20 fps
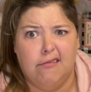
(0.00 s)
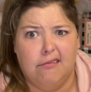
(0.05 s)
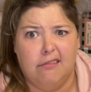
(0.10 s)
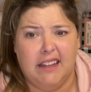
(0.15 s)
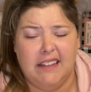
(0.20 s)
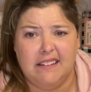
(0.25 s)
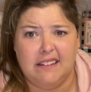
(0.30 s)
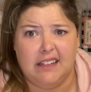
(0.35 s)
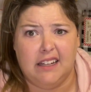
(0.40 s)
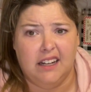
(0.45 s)

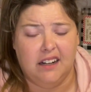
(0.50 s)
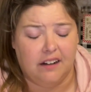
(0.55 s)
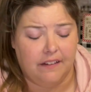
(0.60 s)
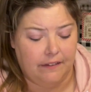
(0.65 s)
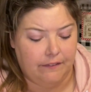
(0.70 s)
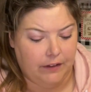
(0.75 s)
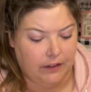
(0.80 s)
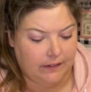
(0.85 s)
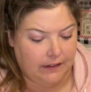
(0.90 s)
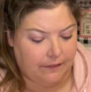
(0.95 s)
this year, that
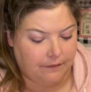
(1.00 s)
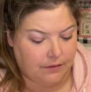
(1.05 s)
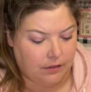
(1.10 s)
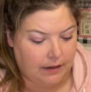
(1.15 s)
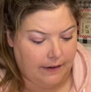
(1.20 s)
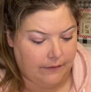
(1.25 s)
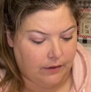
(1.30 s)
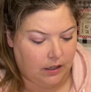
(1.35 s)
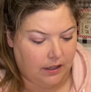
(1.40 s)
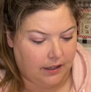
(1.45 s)
feels like
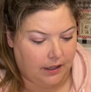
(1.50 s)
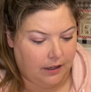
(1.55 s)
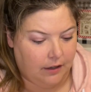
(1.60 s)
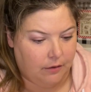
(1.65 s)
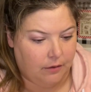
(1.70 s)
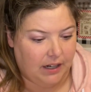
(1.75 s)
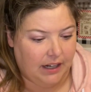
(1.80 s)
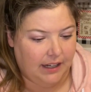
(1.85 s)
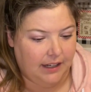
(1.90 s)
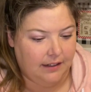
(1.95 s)
forever ago,
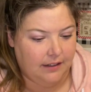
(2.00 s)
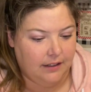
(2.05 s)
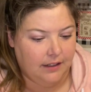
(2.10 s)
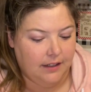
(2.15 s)
right?